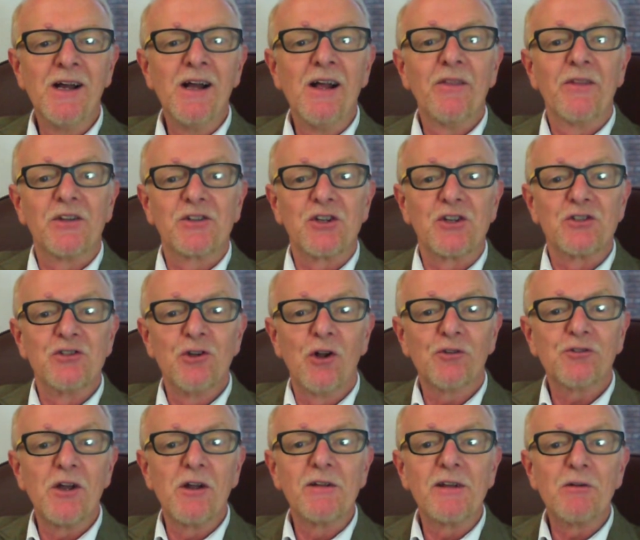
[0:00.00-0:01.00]
that has
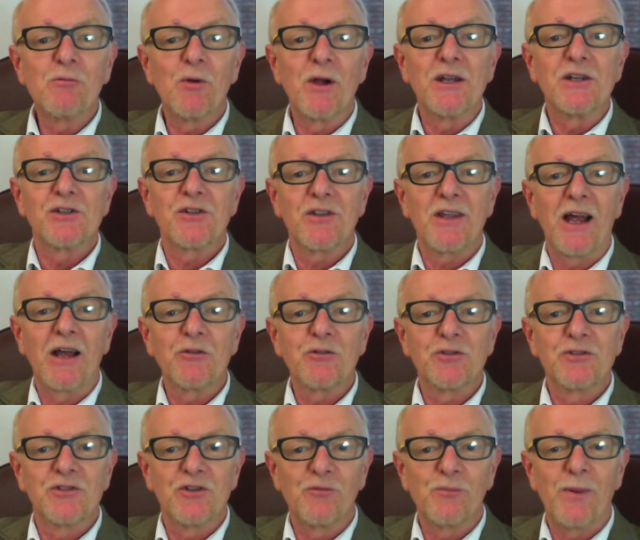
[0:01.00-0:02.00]
not only raised
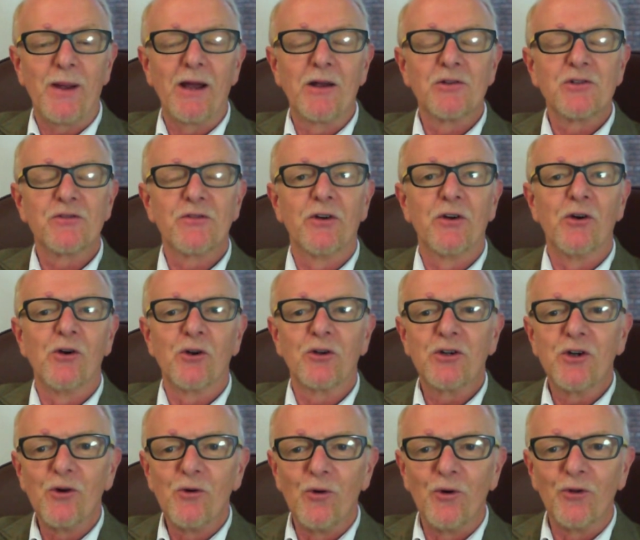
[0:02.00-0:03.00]
thousands of pounds for her
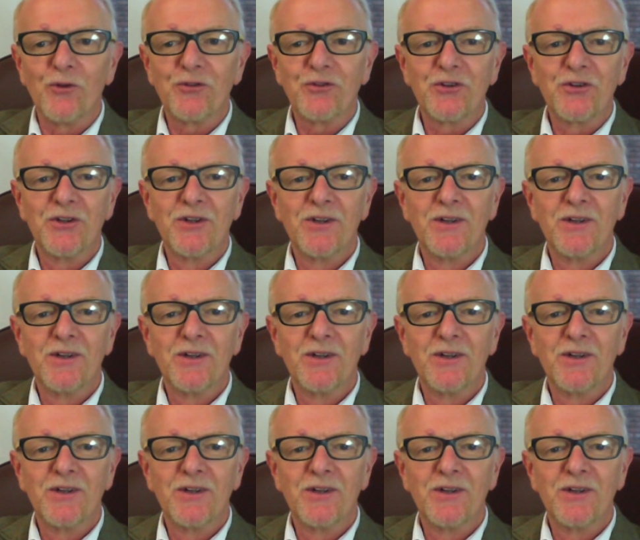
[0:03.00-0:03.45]
cause,